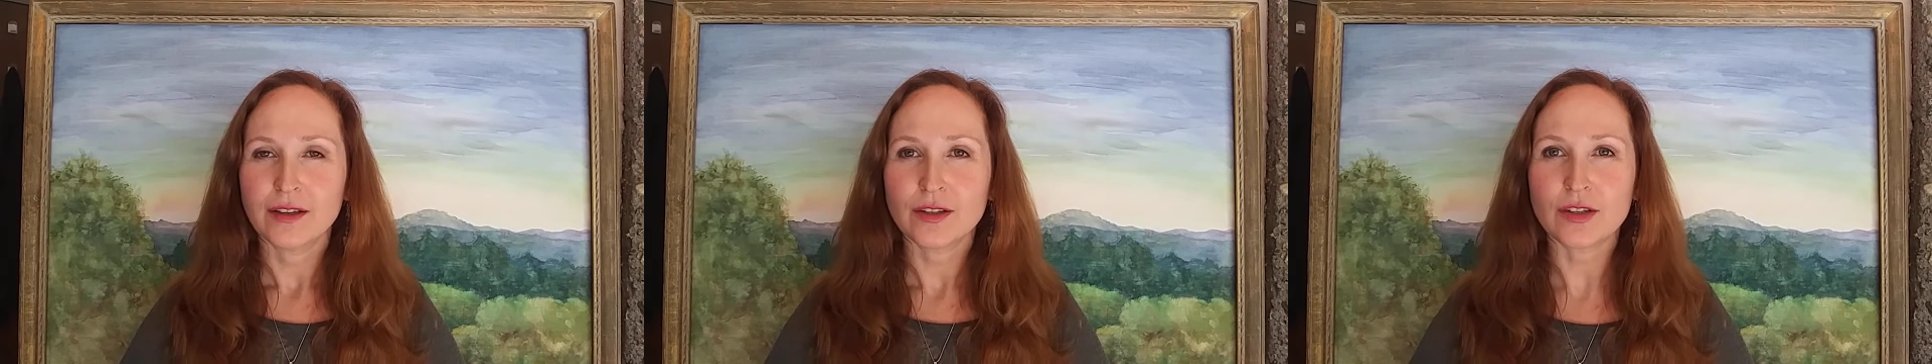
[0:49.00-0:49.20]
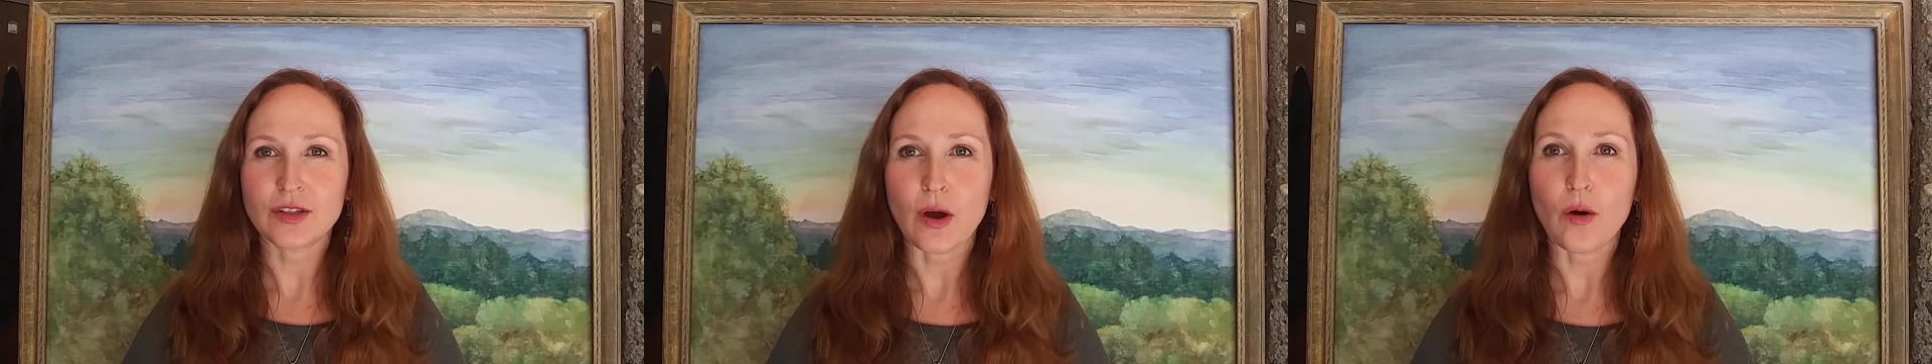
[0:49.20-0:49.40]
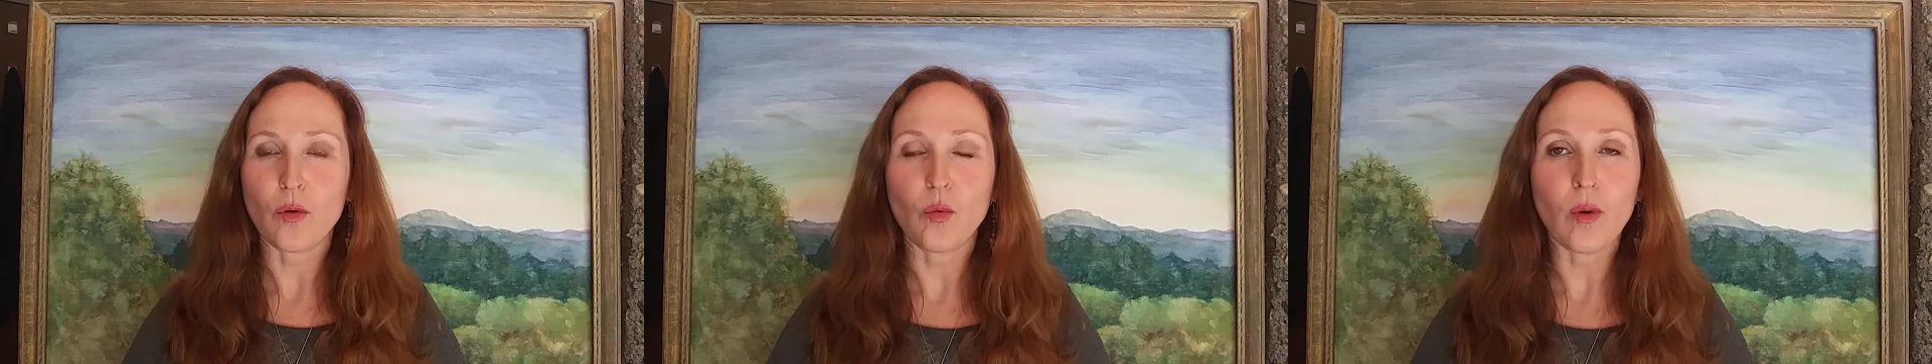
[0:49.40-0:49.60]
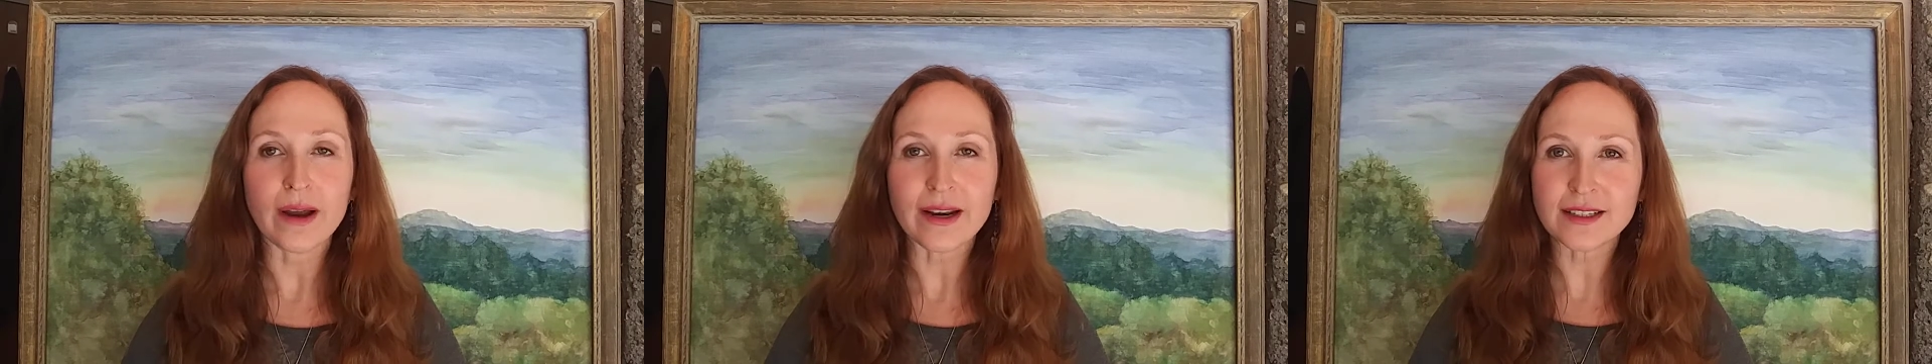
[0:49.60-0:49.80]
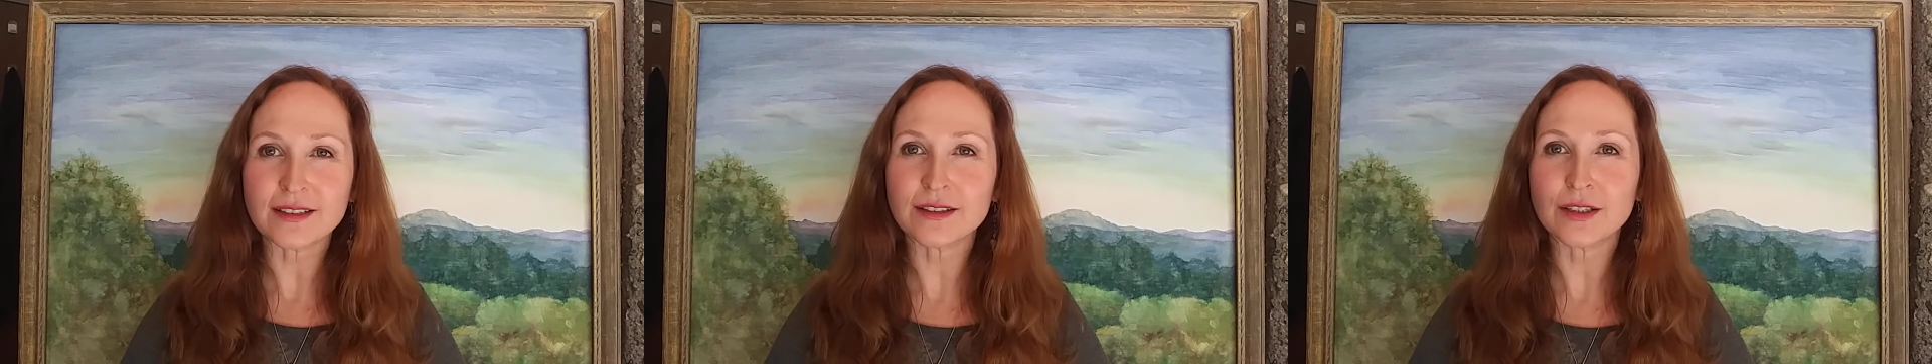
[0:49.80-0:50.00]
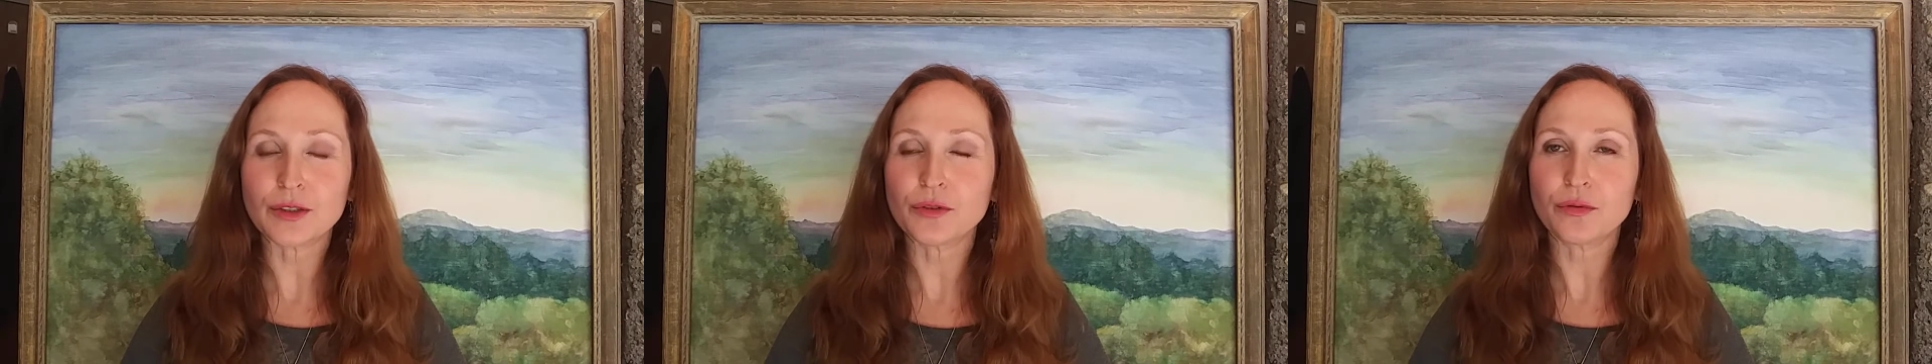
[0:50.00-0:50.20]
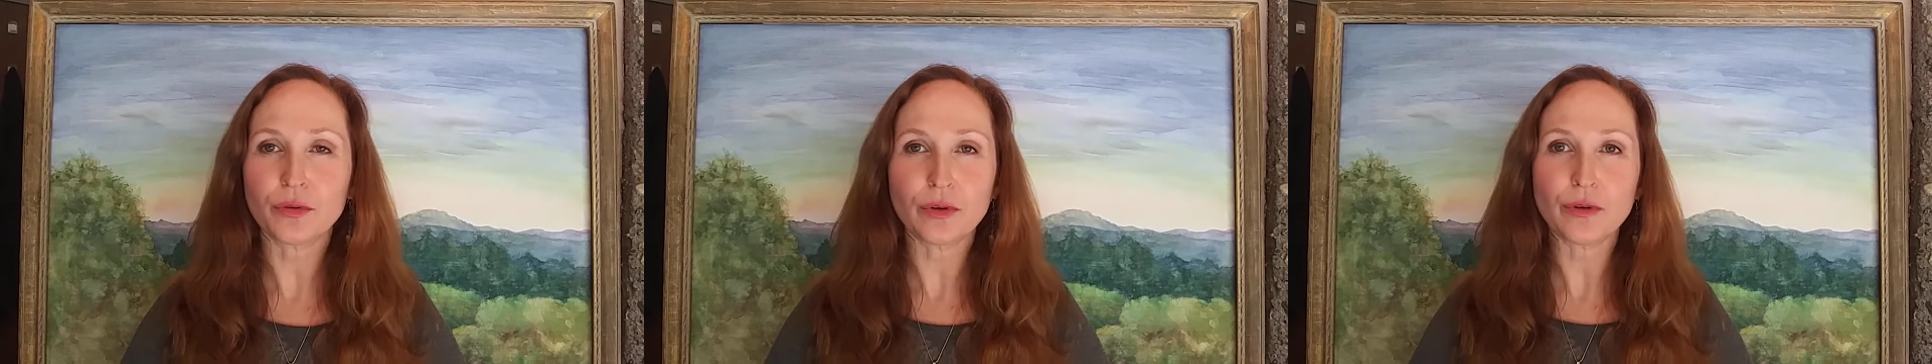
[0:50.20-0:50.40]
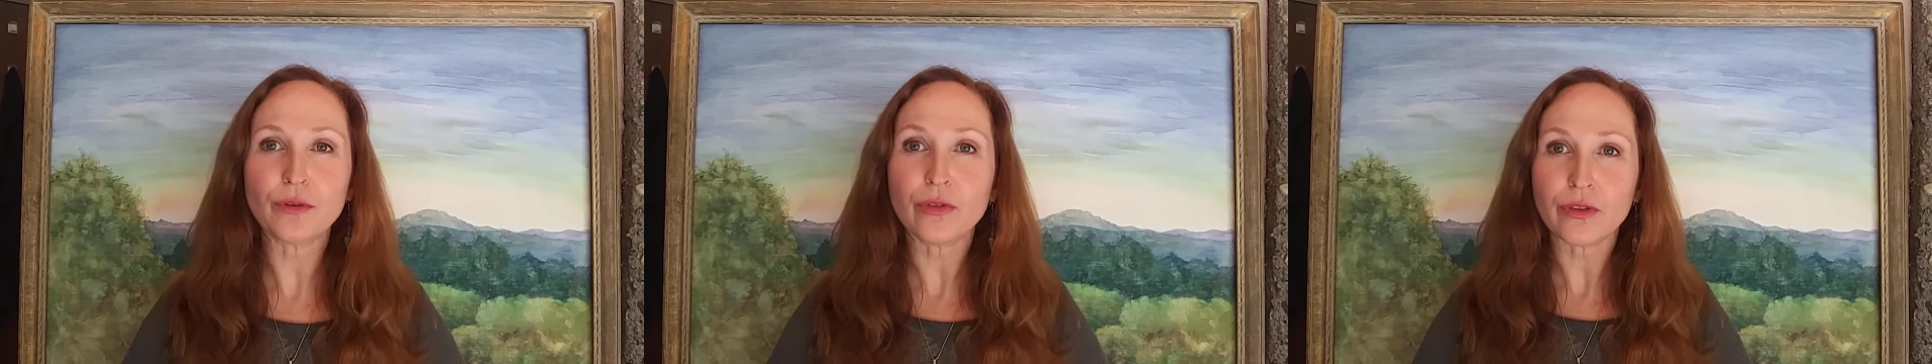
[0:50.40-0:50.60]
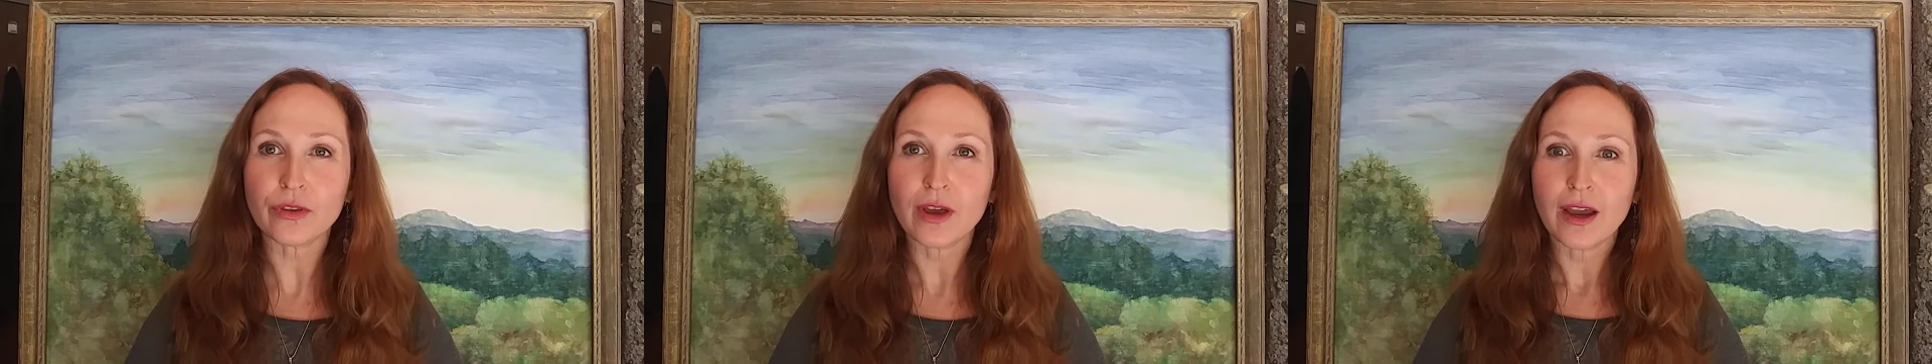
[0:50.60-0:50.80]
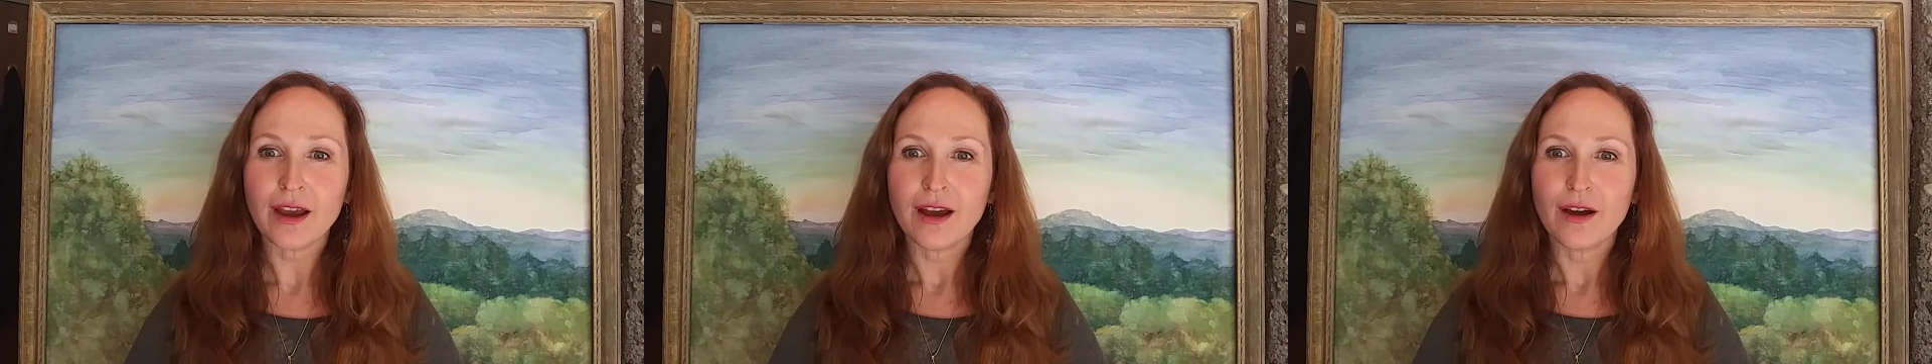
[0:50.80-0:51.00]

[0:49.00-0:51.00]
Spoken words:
So what is the truth